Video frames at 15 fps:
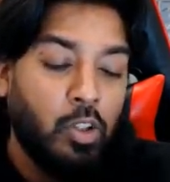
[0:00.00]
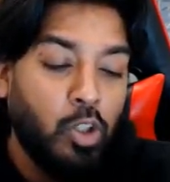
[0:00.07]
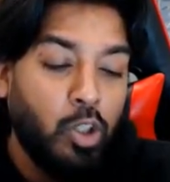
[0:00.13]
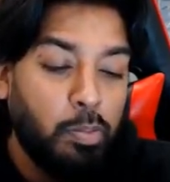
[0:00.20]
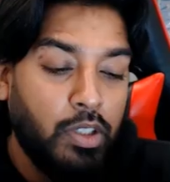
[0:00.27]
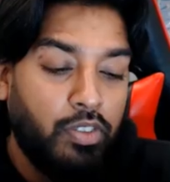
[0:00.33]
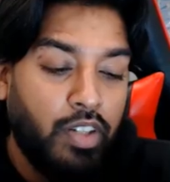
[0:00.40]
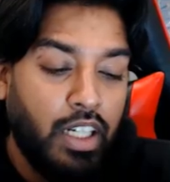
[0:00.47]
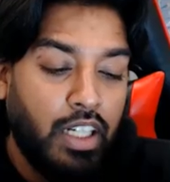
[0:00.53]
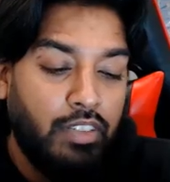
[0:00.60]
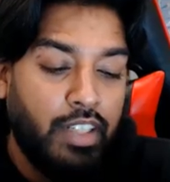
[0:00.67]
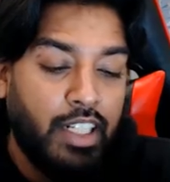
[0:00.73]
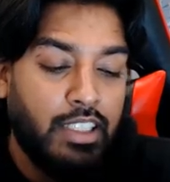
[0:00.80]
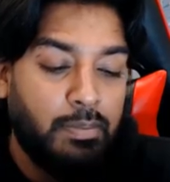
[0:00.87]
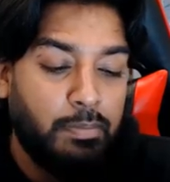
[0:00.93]
Opio
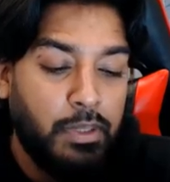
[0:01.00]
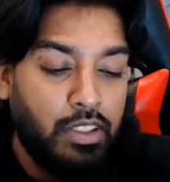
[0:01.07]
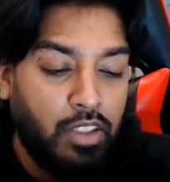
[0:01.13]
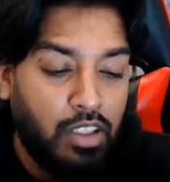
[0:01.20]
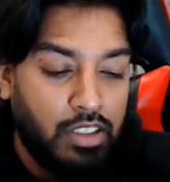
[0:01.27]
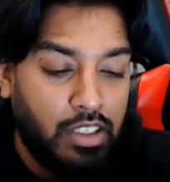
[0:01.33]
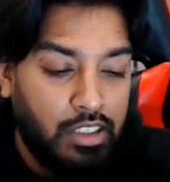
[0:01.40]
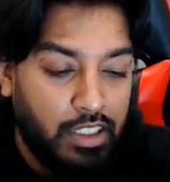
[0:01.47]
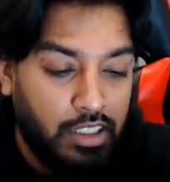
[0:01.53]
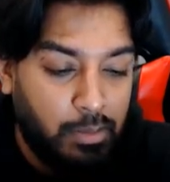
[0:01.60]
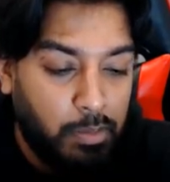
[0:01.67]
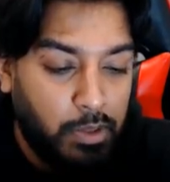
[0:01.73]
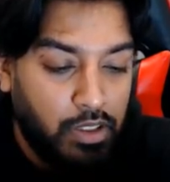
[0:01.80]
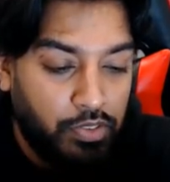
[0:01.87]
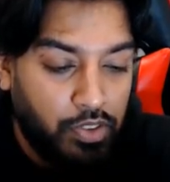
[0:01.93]
5 SP cards are
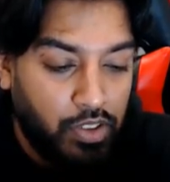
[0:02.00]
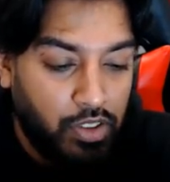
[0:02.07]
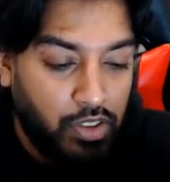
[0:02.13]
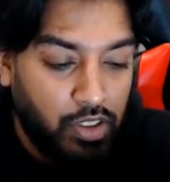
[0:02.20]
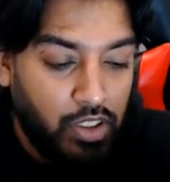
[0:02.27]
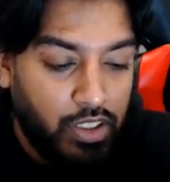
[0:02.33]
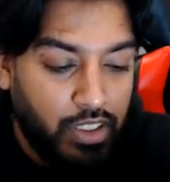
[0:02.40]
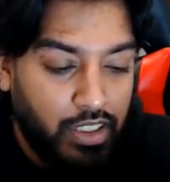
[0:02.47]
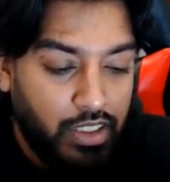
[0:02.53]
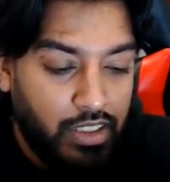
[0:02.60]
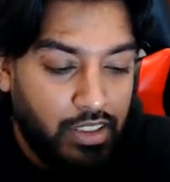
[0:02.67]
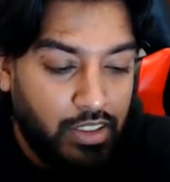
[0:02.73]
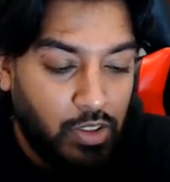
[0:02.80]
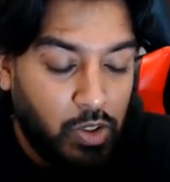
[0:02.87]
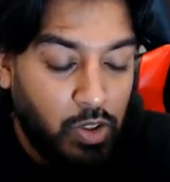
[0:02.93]
just beautiful. Look at
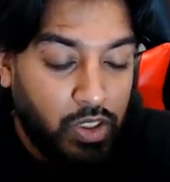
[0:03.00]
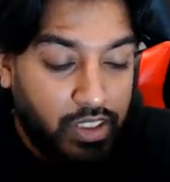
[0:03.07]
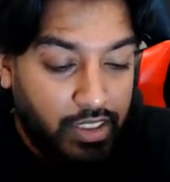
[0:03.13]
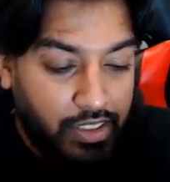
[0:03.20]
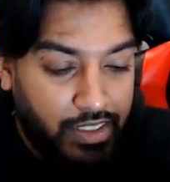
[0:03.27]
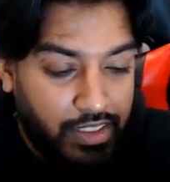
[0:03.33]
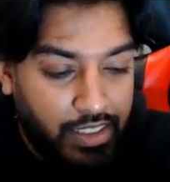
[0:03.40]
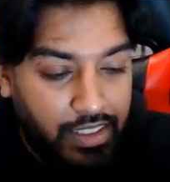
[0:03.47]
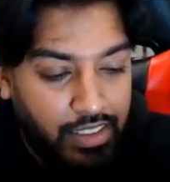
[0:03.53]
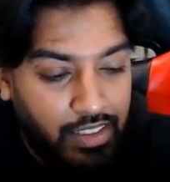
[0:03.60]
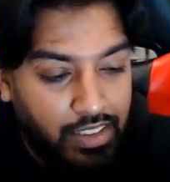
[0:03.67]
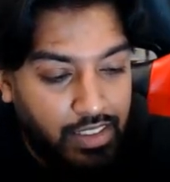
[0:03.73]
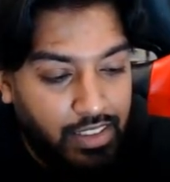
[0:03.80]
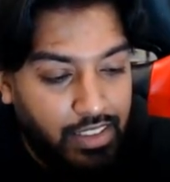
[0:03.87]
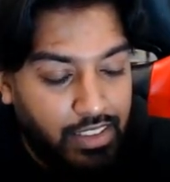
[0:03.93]
this. Look at the
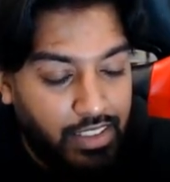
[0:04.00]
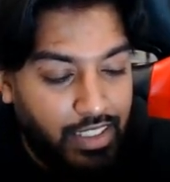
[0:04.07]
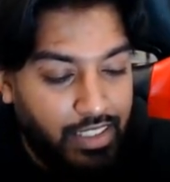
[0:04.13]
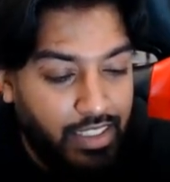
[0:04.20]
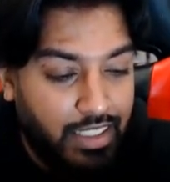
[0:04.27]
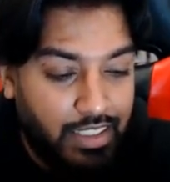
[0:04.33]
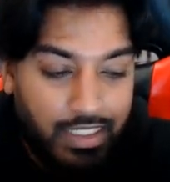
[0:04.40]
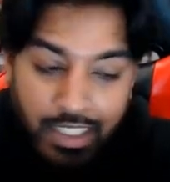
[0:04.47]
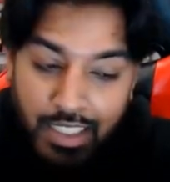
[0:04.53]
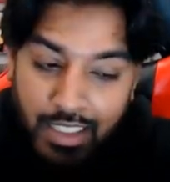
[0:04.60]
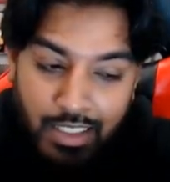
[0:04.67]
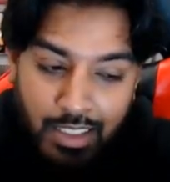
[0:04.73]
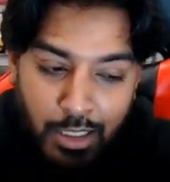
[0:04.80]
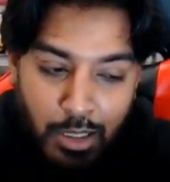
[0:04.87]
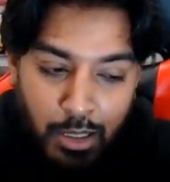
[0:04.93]
detail in this. And did I
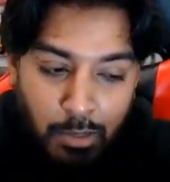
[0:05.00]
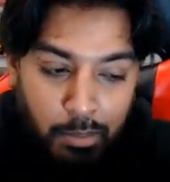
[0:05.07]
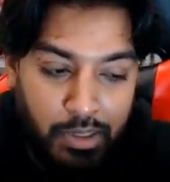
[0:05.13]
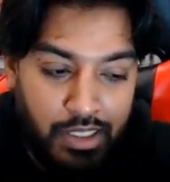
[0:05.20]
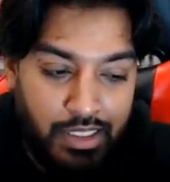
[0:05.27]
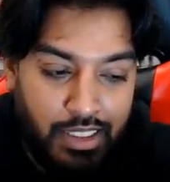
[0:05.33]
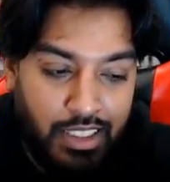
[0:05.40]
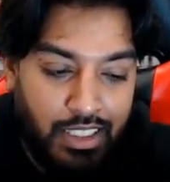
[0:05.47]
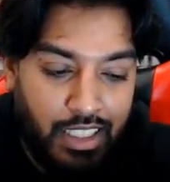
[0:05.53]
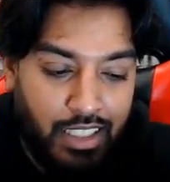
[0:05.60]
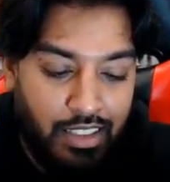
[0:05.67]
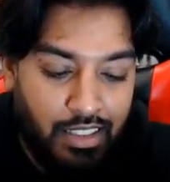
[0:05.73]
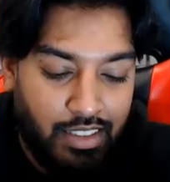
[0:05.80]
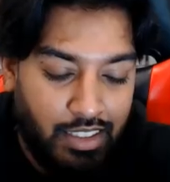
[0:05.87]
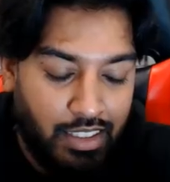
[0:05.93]
say PSA
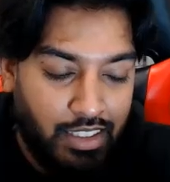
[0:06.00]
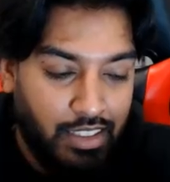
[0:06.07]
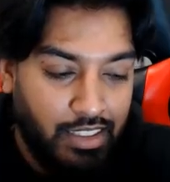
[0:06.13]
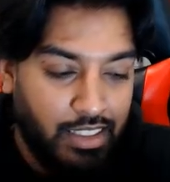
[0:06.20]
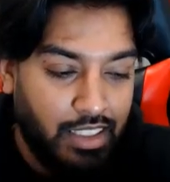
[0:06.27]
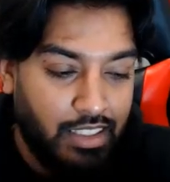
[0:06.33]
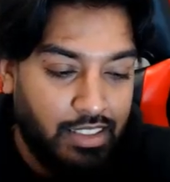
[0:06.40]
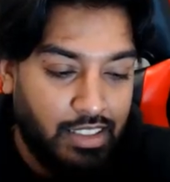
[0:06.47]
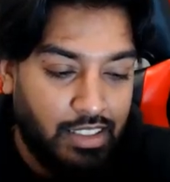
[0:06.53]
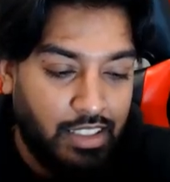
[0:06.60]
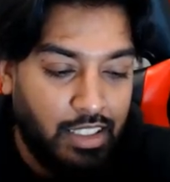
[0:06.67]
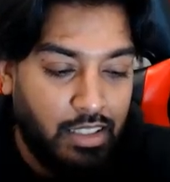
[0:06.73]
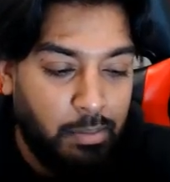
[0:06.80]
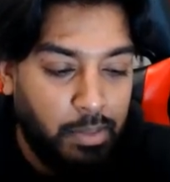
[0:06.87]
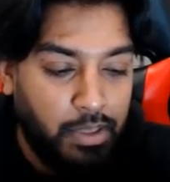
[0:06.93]
10? Yes,
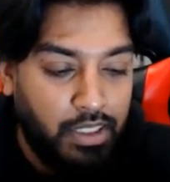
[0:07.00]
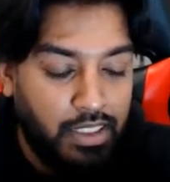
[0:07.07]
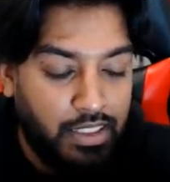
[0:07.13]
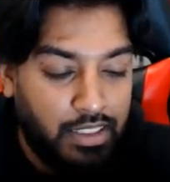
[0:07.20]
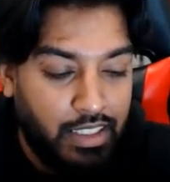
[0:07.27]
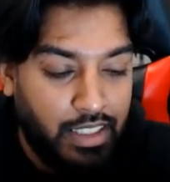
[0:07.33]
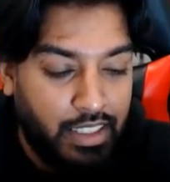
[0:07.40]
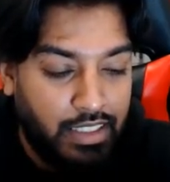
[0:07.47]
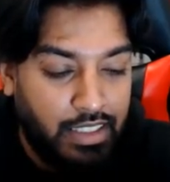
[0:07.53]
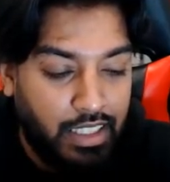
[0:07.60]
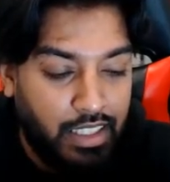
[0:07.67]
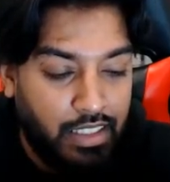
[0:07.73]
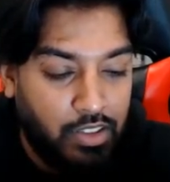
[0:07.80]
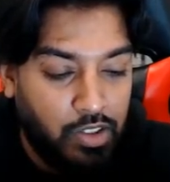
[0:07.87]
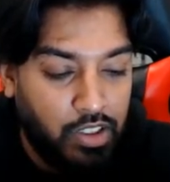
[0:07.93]
another PSA
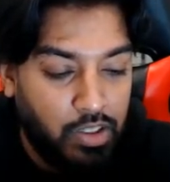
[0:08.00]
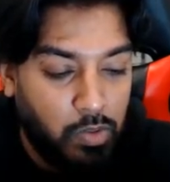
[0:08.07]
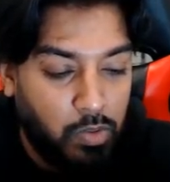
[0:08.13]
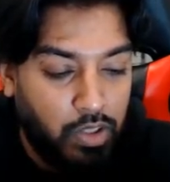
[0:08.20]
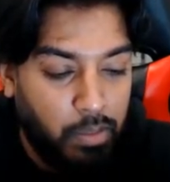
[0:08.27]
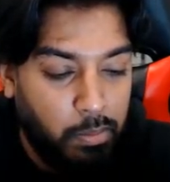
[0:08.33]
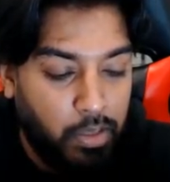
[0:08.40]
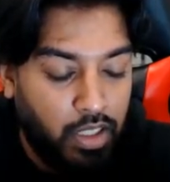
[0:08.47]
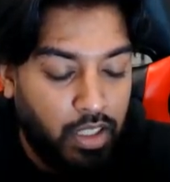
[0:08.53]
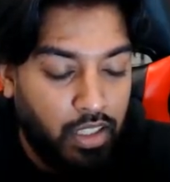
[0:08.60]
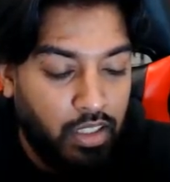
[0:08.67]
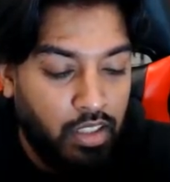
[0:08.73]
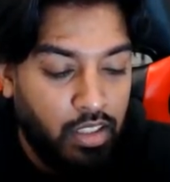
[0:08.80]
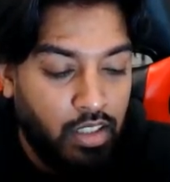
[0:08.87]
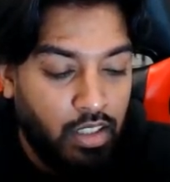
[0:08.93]
10. So this one I
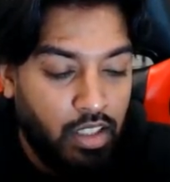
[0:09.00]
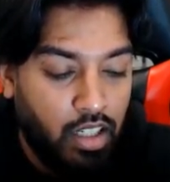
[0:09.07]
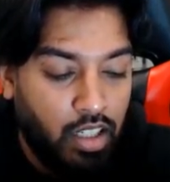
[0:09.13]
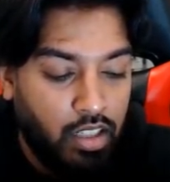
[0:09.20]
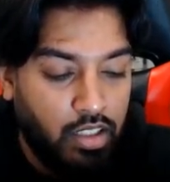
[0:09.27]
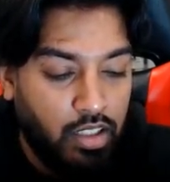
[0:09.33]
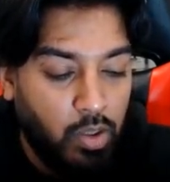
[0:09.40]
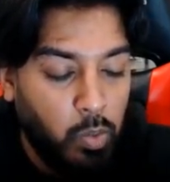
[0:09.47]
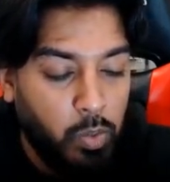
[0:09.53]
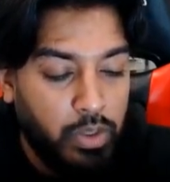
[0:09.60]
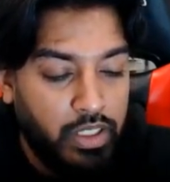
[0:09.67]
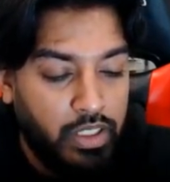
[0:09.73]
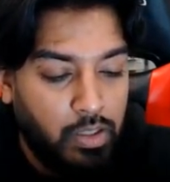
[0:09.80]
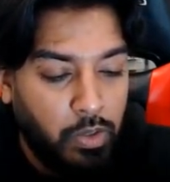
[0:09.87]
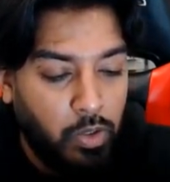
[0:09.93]
bought on the
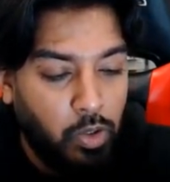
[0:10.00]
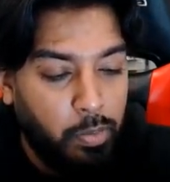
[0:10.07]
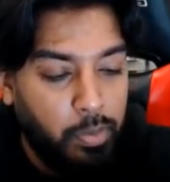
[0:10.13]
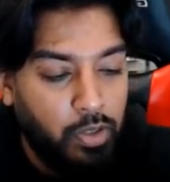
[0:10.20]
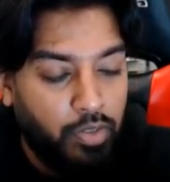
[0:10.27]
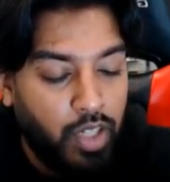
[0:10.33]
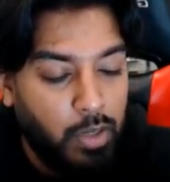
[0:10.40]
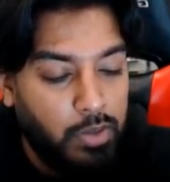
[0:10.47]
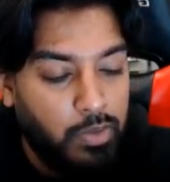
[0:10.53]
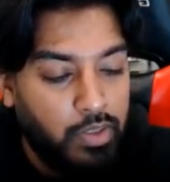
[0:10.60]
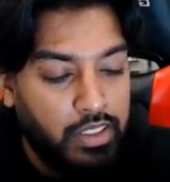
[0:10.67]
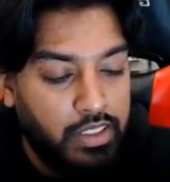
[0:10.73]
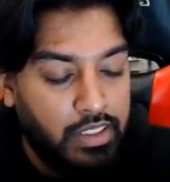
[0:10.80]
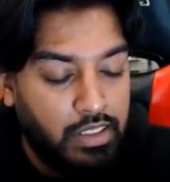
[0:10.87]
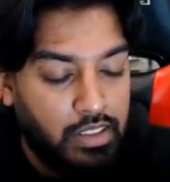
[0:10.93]
week when Opio 5 was
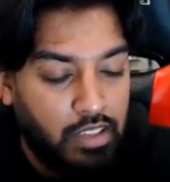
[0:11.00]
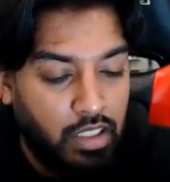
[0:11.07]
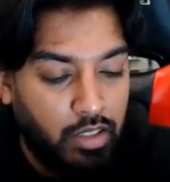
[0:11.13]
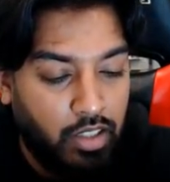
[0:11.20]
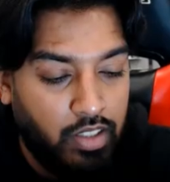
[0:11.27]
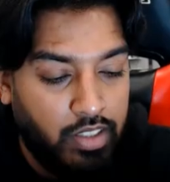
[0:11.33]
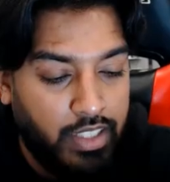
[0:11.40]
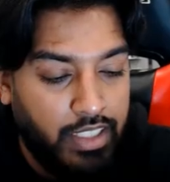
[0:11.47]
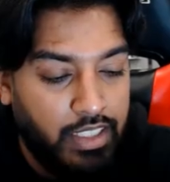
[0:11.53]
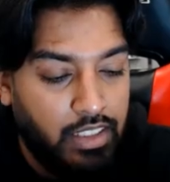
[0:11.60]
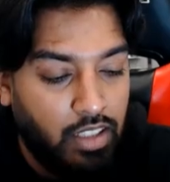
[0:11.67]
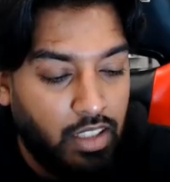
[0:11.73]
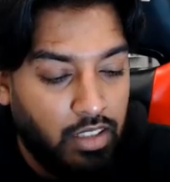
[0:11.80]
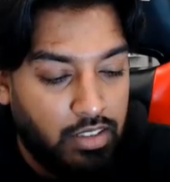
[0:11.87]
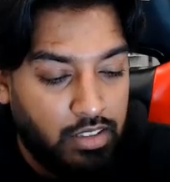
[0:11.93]
released, around
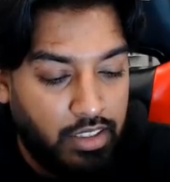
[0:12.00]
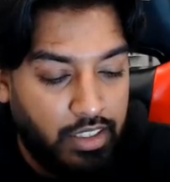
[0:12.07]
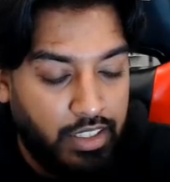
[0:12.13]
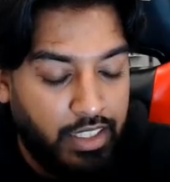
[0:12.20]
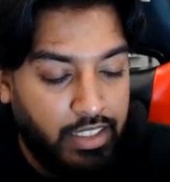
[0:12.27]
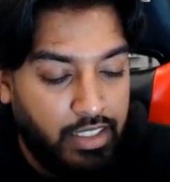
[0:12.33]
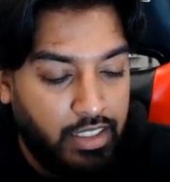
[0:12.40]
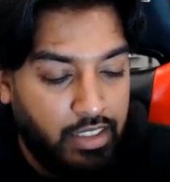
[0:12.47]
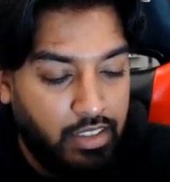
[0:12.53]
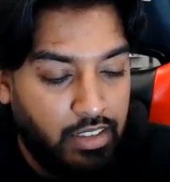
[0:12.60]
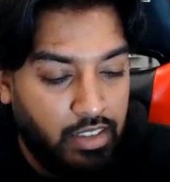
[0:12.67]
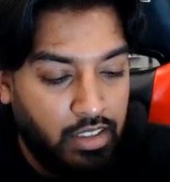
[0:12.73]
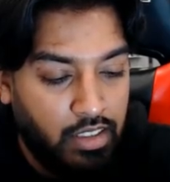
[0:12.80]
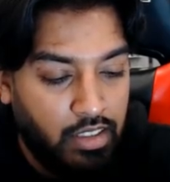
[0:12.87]
$80 Canadian.